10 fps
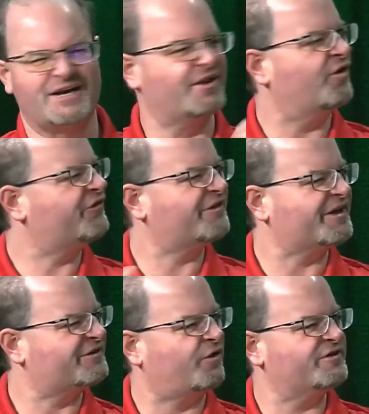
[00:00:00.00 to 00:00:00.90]
And those are
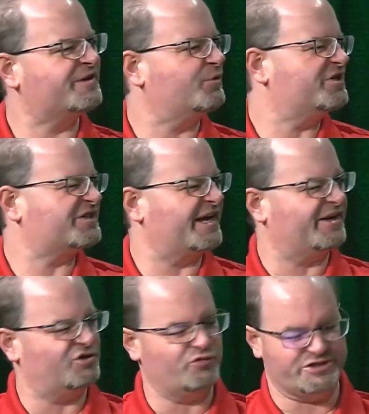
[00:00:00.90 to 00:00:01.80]
things, obviously, we just can't
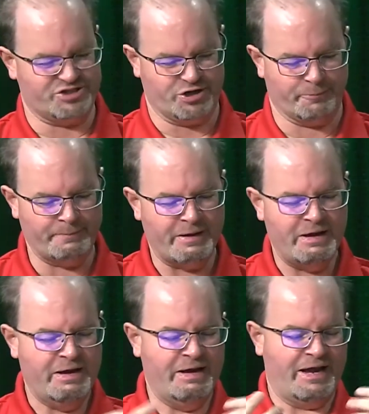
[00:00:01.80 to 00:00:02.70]
do this year.
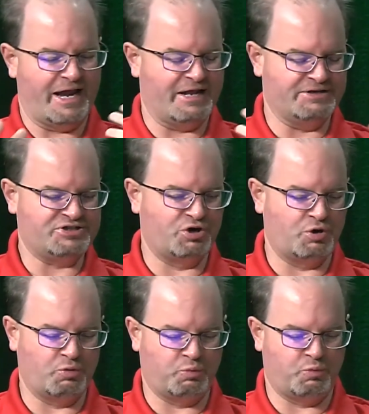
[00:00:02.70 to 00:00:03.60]
And
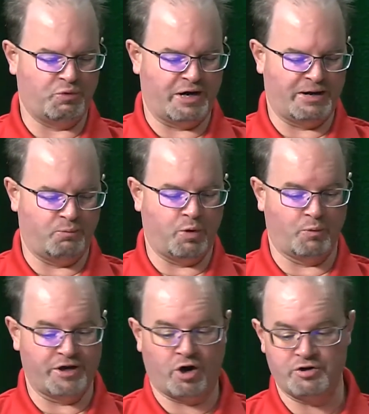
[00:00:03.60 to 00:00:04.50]
so what
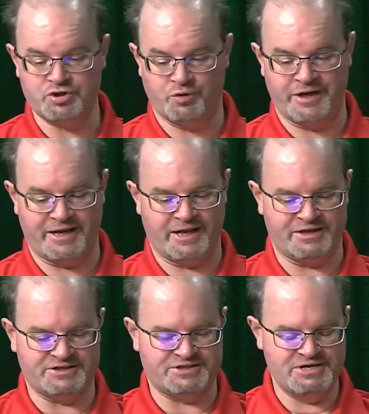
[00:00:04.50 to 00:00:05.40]
we are doing
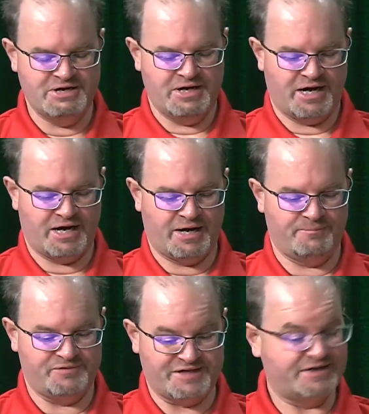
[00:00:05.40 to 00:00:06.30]
is
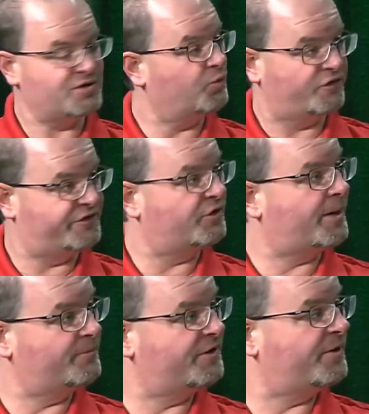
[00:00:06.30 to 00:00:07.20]
Santa will still
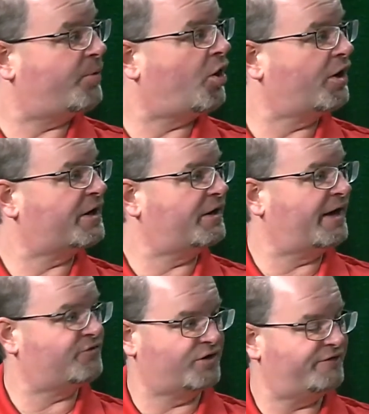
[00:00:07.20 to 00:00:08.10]
come to the park
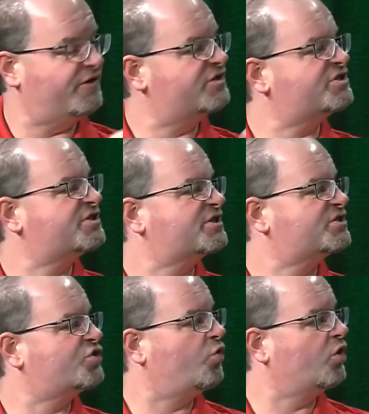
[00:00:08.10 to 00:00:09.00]
after he finishes his
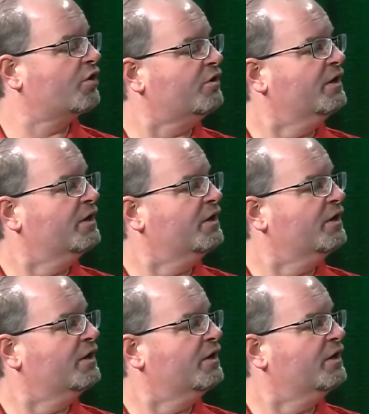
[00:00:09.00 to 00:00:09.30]
tour.